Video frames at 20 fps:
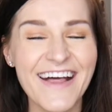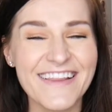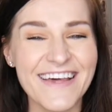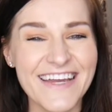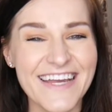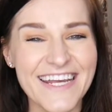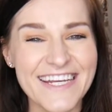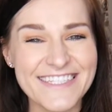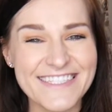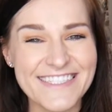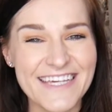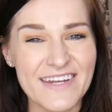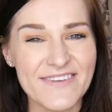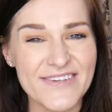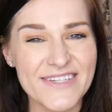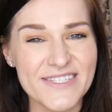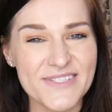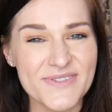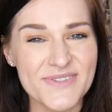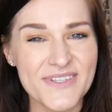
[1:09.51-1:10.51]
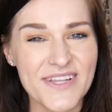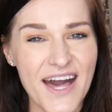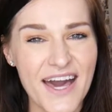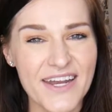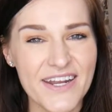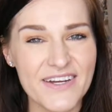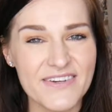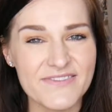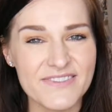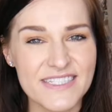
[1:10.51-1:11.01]
Like I said, we do a
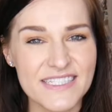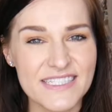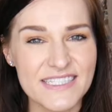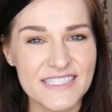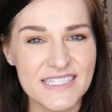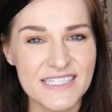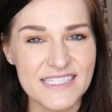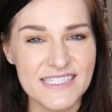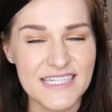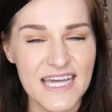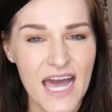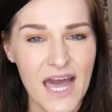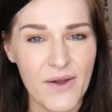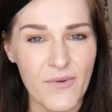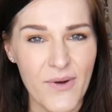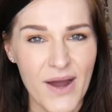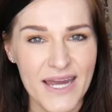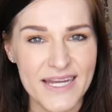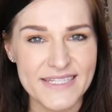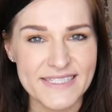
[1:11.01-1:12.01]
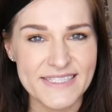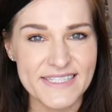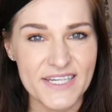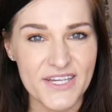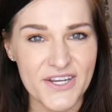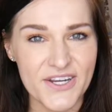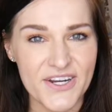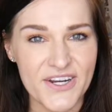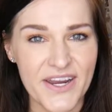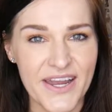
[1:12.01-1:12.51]
lot of Disney DIYs
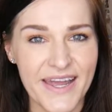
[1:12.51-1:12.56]
here,